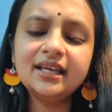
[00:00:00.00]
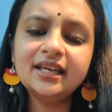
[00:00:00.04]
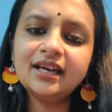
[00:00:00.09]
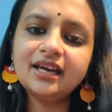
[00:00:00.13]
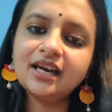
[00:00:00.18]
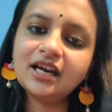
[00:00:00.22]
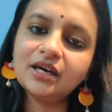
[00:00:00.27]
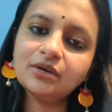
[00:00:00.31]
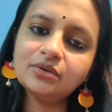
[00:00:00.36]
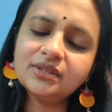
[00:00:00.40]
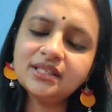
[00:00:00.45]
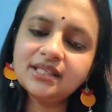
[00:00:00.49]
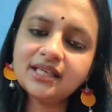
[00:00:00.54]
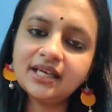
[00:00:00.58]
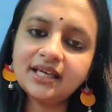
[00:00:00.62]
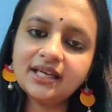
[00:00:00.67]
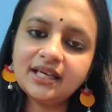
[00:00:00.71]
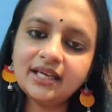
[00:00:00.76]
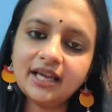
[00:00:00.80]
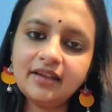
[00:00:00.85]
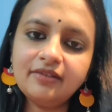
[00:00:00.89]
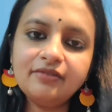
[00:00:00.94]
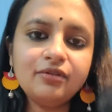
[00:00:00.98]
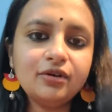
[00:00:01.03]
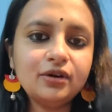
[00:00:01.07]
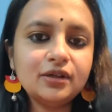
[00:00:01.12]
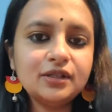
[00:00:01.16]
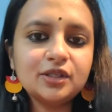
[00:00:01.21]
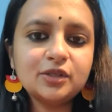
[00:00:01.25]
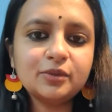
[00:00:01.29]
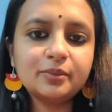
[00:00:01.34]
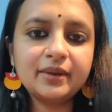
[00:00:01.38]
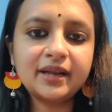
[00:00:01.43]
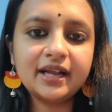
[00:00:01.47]
then our outside life
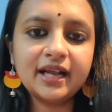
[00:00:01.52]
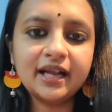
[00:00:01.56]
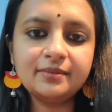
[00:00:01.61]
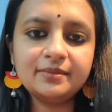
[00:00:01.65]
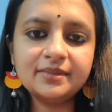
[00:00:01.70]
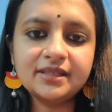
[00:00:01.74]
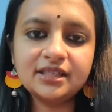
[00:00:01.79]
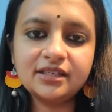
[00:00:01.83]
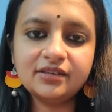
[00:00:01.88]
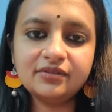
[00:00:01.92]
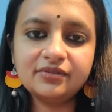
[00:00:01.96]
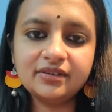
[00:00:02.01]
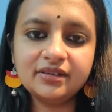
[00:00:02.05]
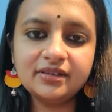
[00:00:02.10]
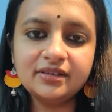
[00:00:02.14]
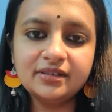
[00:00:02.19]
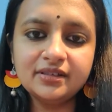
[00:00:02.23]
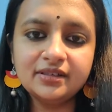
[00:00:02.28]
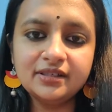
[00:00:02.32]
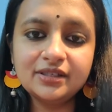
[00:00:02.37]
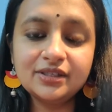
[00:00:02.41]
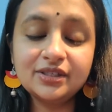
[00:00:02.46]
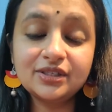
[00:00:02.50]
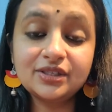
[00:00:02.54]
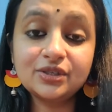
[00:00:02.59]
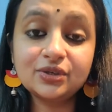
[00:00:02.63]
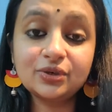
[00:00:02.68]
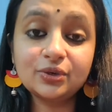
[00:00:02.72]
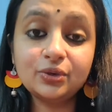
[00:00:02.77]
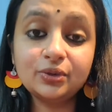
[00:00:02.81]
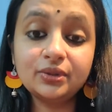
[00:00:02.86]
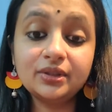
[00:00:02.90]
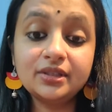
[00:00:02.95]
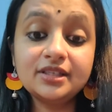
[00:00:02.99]
also becomes difficult.
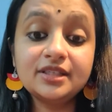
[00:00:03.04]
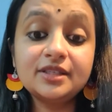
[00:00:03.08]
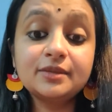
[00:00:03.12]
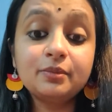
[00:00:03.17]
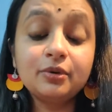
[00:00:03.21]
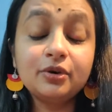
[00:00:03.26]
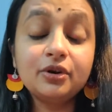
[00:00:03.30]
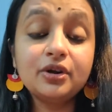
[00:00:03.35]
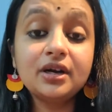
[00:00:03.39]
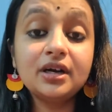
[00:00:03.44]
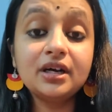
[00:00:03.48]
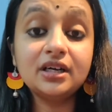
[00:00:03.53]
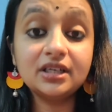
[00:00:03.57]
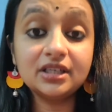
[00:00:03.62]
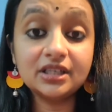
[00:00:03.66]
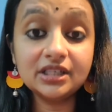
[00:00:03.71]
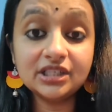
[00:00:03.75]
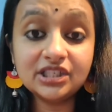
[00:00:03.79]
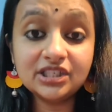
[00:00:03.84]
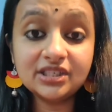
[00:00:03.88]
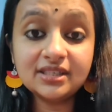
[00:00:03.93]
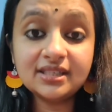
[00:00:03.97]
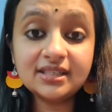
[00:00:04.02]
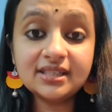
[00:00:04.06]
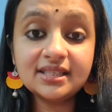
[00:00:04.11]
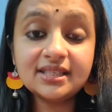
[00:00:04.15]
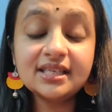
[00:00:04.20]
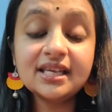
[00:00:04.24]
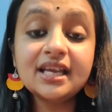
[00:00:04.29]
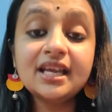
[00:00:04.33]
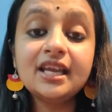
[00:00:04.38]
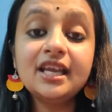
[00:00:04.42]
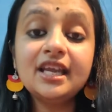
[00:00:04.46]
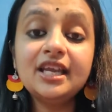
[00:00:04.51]
So this book
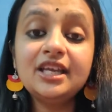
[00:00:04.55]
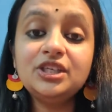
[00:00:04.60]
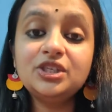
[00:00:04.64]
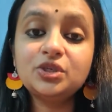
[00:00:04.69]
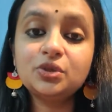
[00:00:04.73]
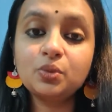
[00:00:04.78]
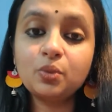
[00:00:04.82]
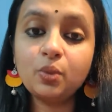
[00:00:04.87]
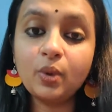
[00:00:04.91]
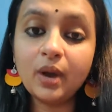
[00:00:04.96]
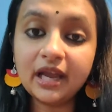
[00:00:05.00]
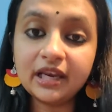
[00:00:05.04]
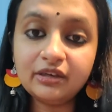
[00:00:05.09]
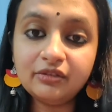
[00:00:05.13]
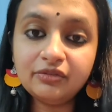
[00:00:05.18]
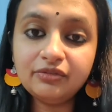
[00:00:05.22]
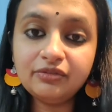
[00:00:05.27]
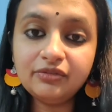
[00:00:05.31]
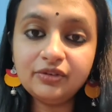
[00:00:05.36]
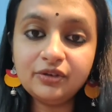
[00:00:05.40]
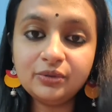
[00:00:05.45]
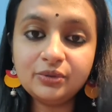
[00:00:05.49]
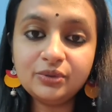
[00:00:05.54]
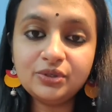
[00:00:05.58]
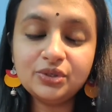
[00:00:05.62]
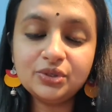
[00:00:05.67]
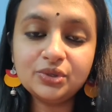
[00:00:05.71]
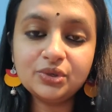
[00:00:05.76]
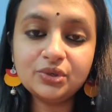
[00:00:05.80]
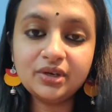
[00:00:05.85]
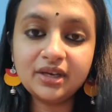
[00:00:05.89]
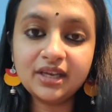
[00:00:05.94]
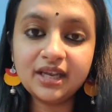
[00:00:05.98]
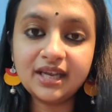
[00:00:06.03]
urges each one of you
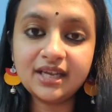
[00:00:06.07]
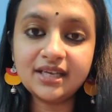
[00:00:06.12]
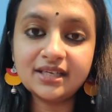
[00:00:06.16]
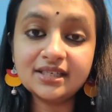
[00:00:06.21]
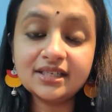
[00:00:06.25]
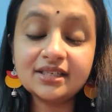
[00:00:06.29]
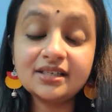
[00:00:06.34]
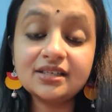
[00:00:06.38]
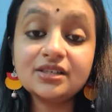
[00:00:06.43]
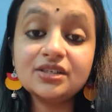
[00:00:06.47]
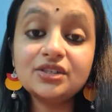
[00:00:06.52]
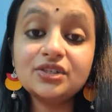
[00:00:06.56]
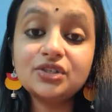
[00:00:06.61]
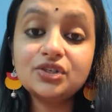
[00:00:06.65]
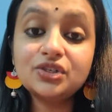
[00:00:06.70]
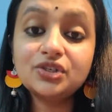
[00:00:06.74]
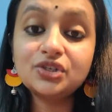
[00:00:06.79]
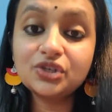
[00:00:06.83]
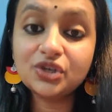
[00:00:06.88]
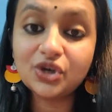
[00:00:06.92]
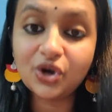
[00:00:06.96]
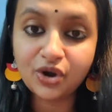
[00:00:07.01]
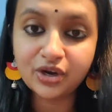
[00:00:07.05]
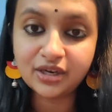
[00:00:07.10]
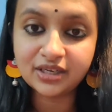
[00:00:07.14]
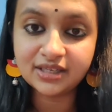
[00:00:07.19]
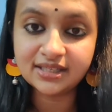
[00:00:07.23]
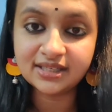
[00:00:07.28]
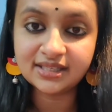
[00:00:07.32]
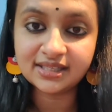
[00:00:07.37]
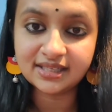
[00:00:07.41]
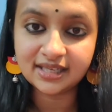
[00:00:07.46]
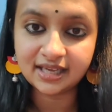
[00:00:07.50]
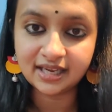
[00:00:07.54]
to create a strong
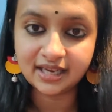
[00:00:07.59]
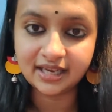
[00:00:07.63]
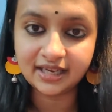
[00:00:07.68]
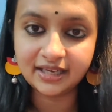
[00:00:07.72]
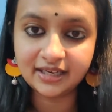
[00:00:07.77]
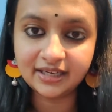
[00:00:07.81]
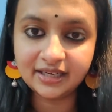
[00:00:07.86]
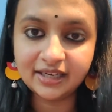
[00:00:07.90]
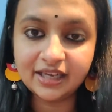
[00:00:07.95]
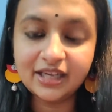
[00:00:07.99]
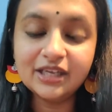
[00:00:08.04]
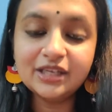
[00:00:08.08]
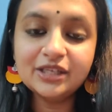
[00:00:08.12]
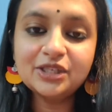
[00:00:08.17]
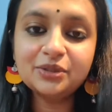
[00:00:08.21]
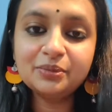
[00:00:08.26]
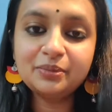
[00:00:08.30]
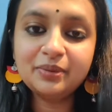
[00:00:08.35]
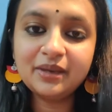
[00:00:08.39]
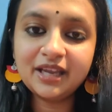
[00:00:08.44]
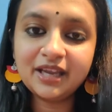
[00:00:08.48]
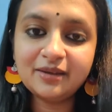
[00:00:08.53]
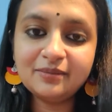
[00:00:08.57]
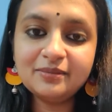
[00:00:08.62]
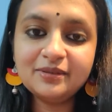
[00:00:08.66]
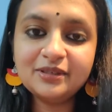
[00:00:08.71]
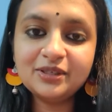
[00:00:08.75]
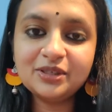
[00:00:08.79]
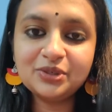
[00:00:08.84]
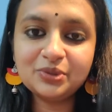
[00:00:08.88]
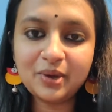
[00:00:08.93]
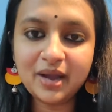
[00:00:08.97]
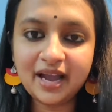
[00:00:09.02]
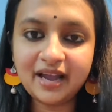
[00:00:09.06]
inside, to be
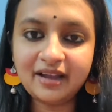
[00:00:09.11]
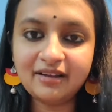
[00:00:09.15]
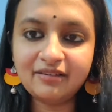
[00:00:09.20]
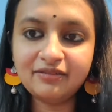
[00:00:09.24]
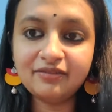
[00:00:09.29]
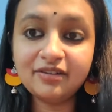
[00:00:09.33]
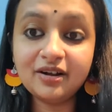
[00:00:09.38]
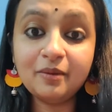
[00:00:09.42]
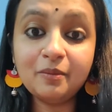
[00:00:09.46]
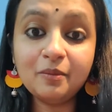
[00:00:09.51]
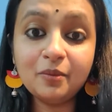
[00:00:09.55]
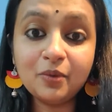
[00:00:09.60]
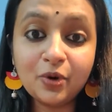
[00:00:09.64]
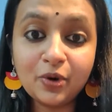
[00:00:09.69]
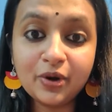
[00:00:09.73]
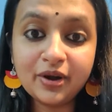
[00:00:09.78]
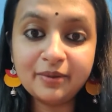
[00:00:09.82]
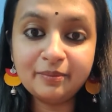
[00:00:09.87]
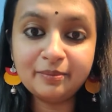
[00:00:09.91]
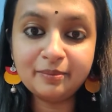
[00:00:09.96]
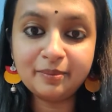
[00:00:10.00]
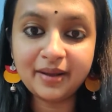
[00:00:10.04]
able to have a more